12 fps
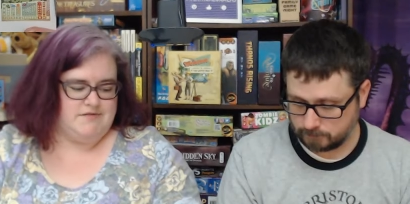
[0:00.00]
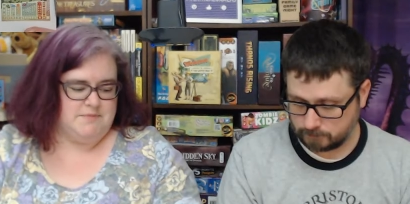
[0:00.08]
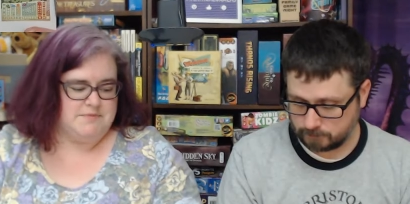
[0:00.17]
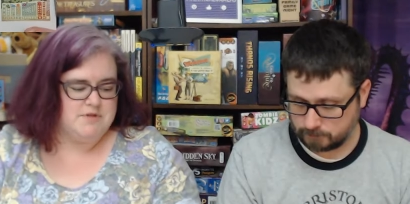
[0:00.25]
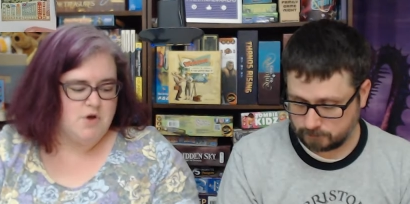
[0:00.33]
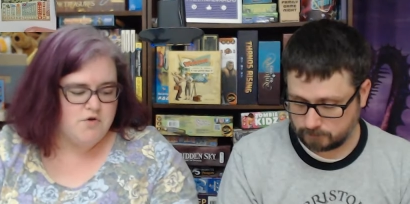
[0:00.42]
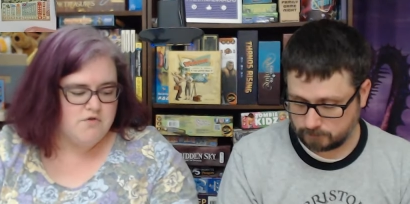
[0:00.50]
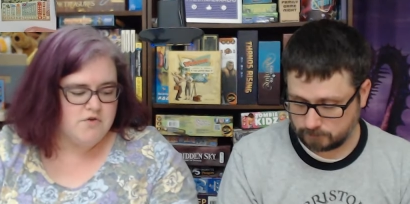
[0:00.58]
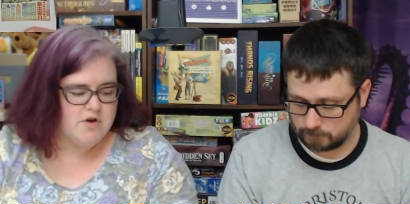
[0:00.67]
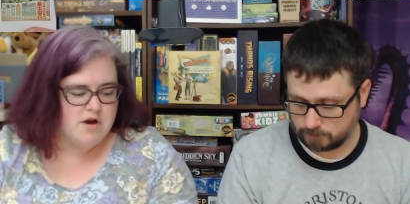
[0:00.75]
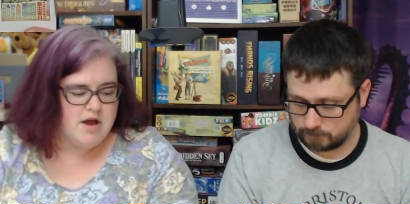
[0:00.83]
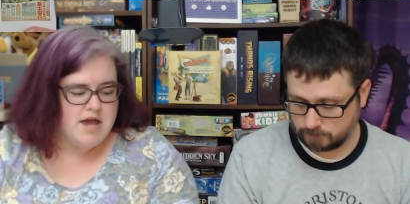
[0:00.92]
Speaker 1: flipped
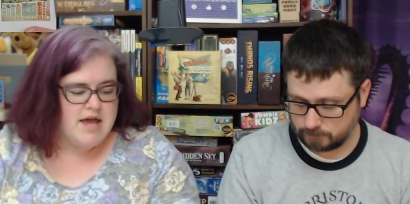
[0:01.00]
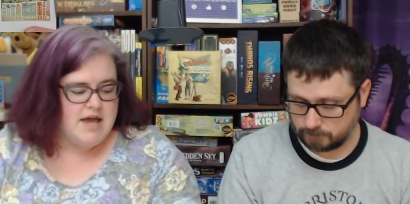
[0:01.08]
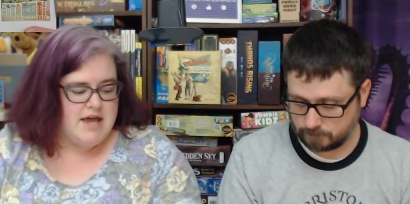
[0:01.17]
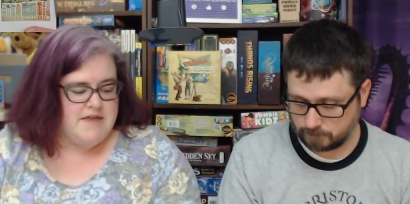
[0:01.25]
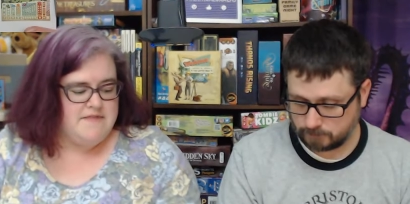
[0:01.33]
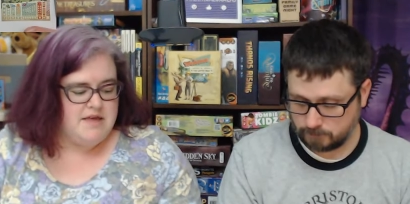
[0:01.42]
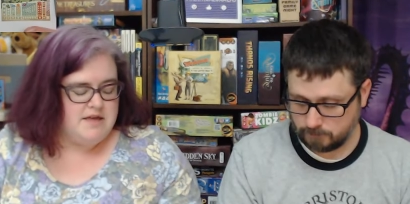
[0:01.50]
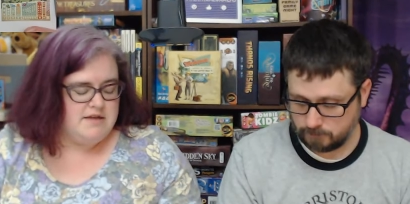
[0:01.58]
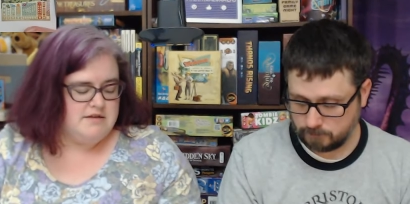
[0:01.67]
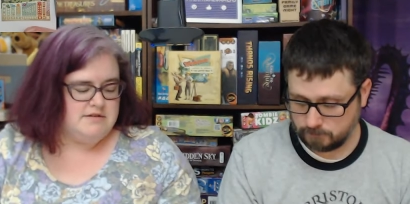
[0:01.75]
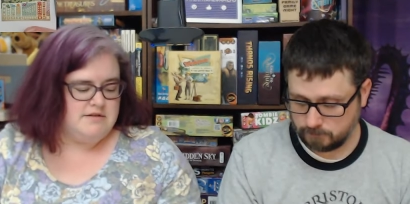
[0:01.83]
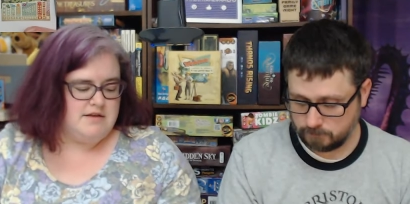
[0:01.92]
over, and
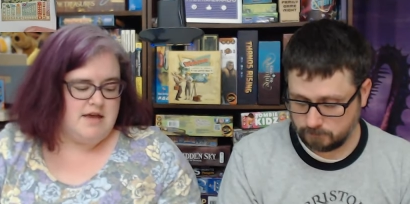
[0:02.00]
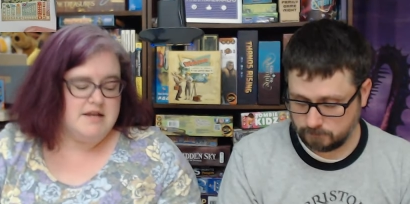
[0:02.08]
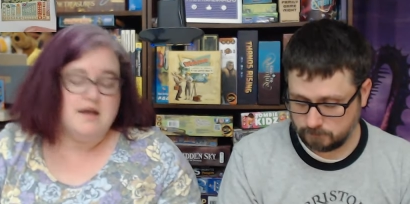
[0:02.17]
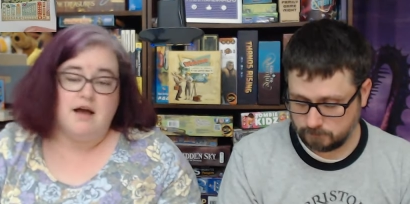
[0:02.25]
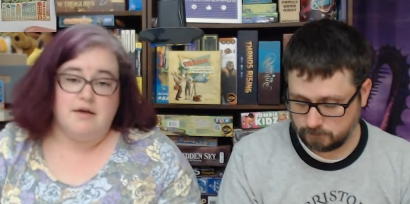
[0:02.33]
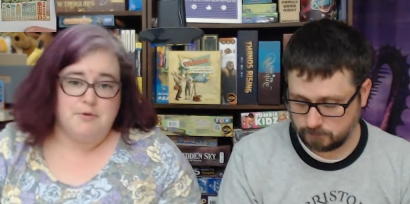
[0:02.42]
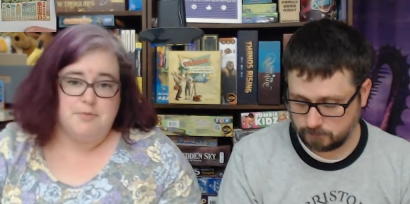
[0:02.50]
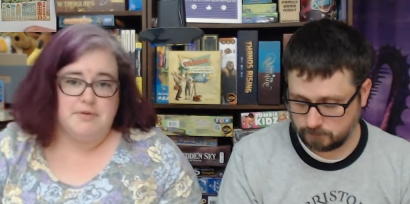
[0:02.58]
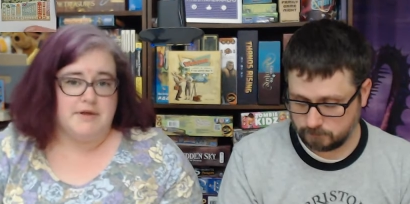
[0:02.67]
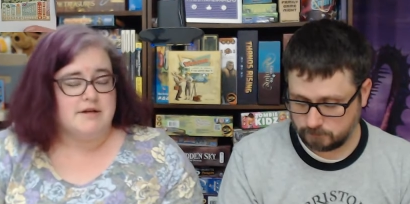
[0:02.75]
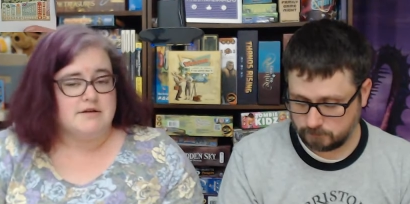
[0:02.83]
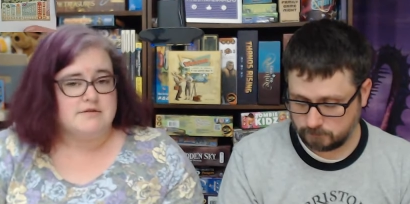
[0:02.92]
then any other
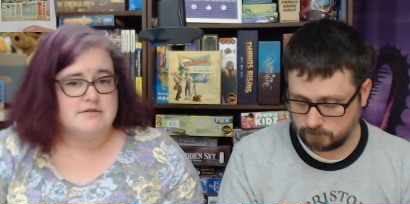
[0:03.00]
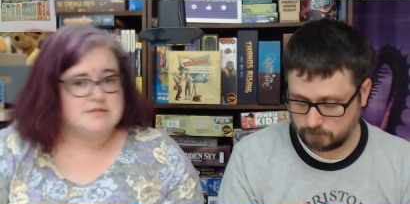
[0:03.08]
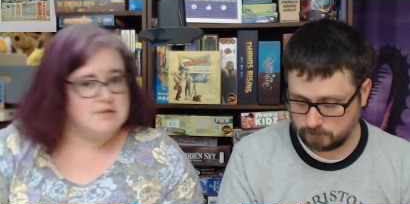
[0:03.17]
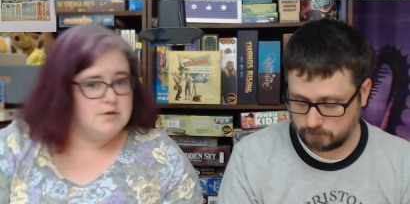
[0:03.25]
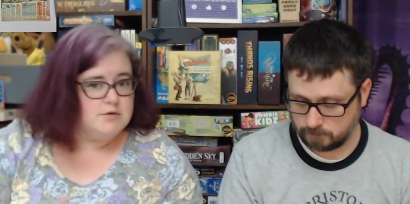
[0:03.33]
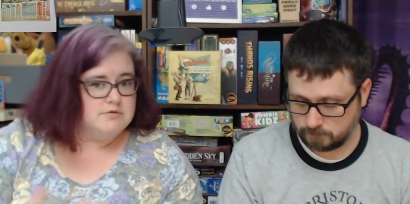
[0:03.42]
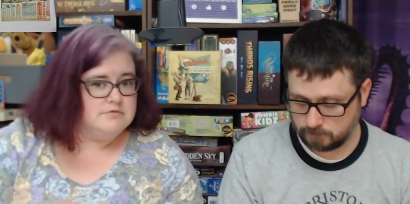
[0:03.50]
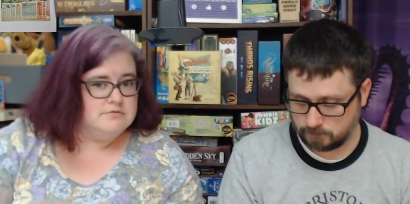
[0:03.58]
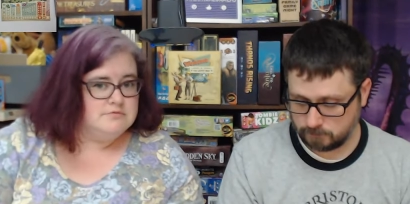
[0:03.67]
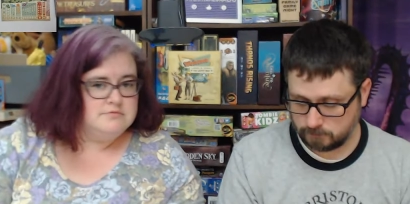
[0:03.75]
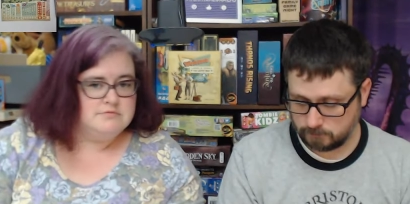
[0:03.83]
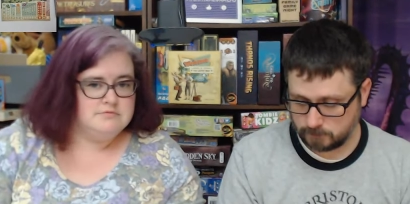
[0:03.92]
players. So
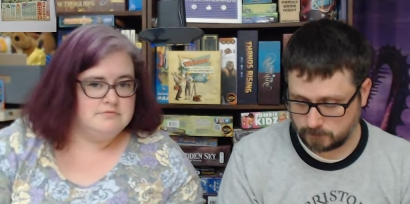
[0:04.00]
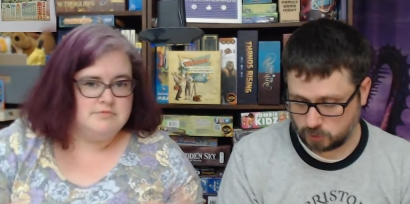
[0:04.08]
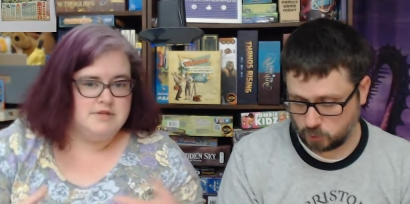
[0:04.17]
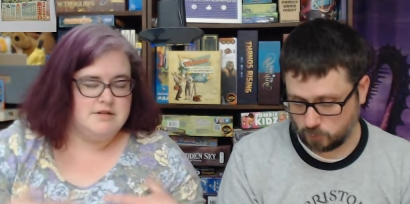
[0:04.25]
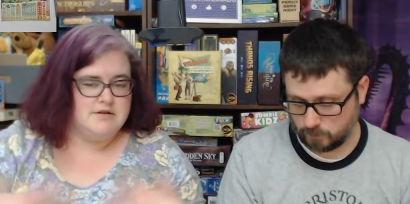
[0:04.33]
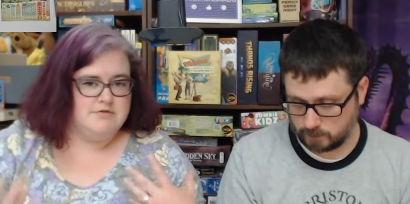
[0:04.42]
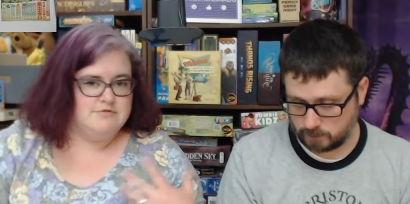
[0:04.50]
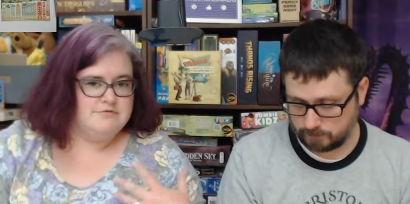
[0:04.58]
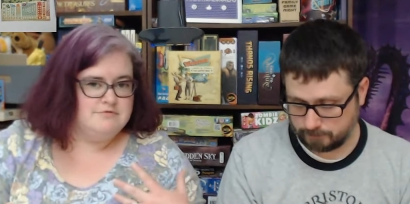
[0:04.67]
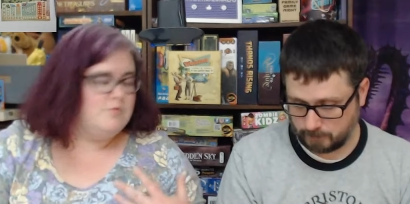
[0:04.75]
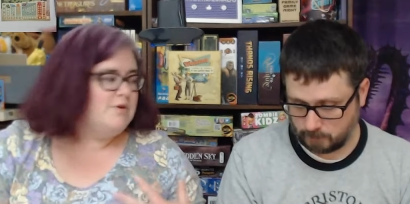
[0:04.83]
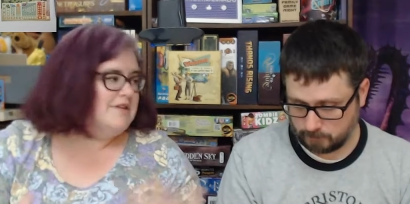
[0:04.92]
you know,
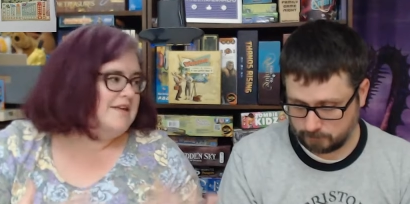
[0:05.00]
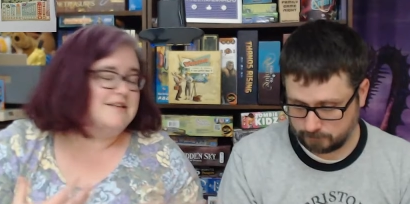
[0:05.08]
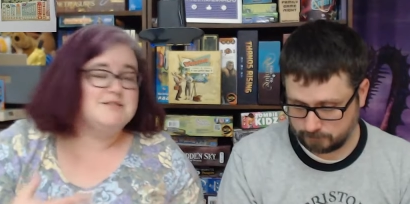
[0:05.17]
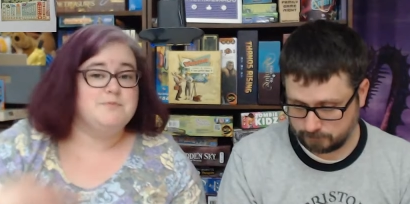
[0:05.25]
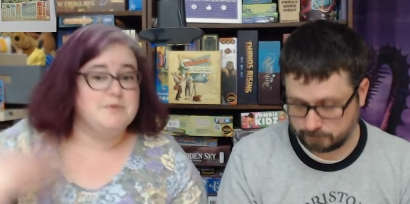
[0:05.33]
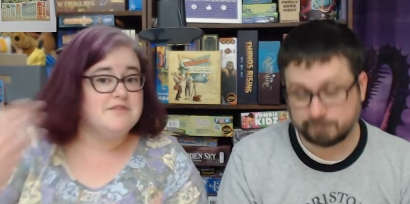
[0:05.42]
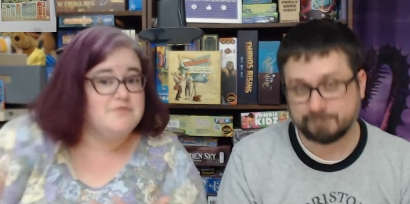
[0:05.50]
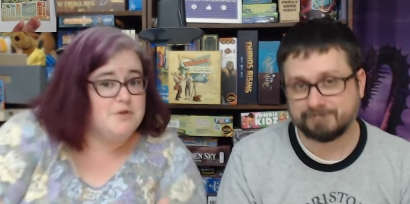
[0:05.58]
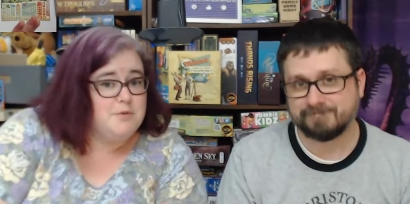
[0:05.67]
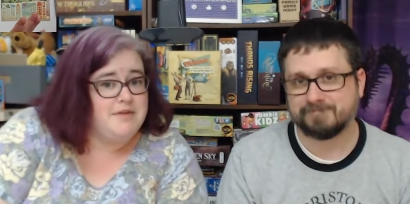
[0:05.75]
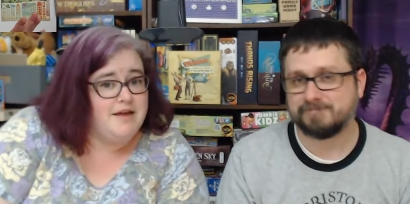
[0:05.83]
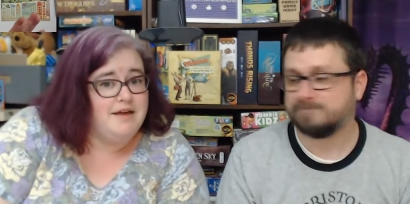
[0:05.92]
well, yes, but if
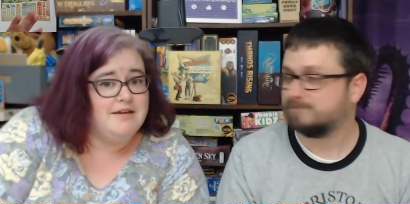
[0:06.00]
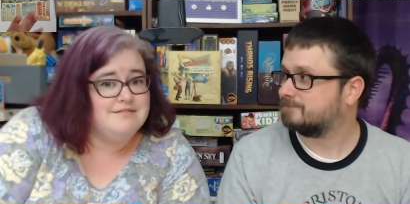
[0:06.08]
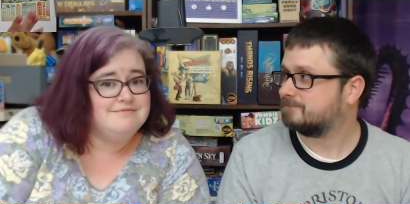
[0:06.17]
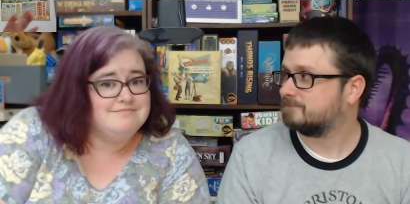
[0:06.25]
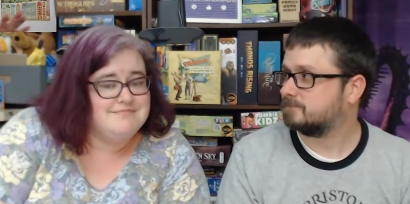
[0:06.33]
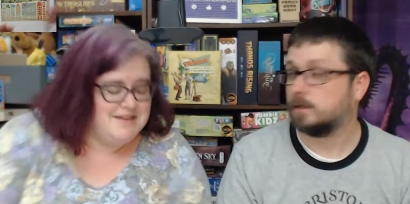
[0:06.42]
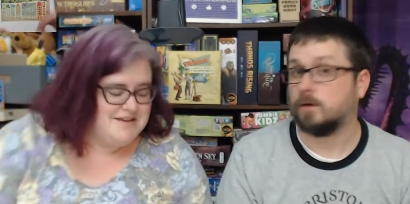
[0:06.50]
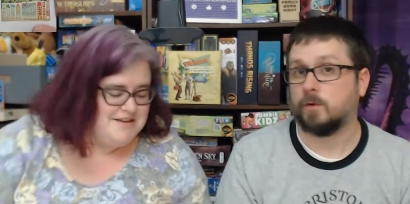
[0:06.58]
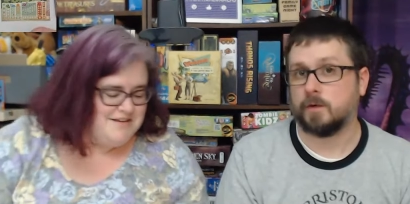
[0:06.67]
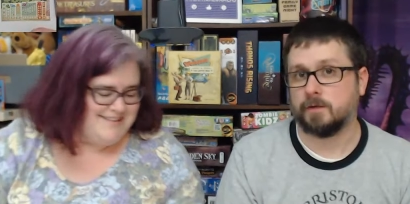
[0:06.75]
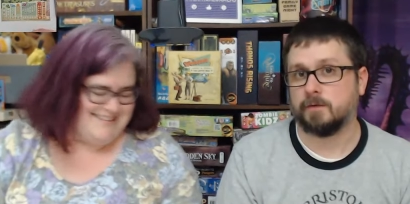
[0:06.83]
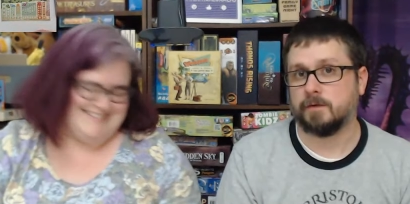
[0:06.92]
they're playing, Oh,
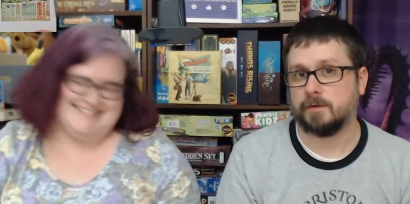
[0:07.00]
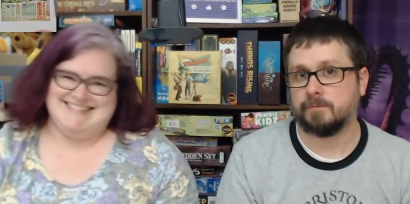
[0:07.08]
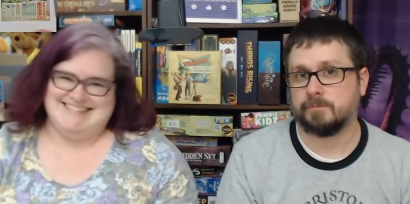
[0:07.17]
agree.